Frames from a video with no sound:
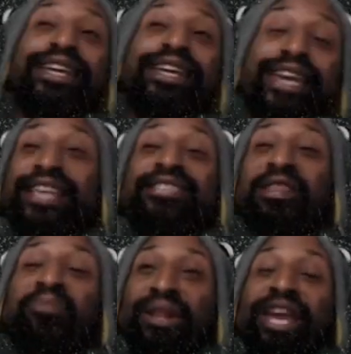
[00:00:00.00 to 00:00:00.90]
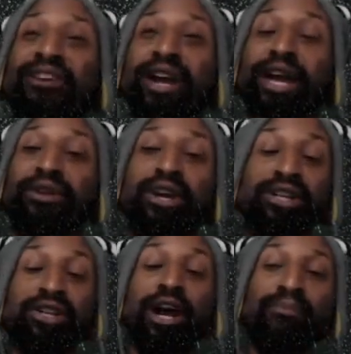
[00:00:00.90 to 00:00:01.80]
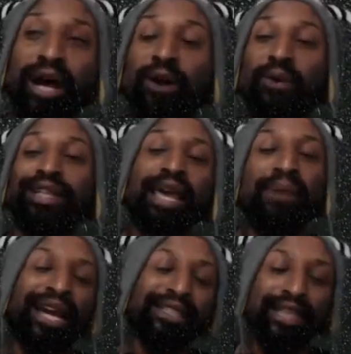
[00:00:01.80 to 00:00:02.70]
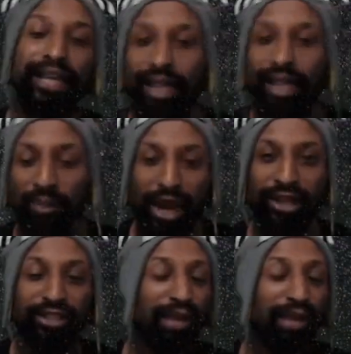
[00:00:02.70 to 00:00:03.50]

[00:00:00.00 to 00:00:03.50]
kids on the playground talking about what they about to say to their parents,